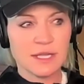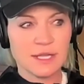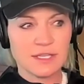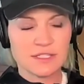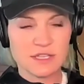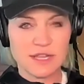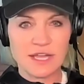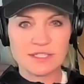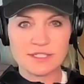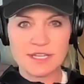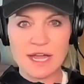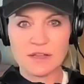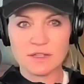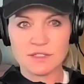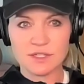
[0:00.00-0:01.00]
is less
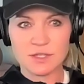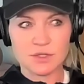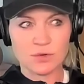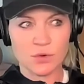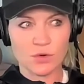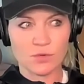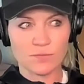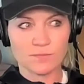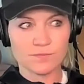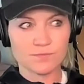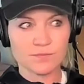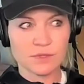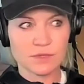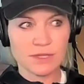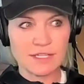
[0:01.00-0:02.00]
talented or
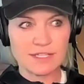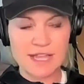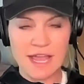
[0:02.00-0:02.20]
less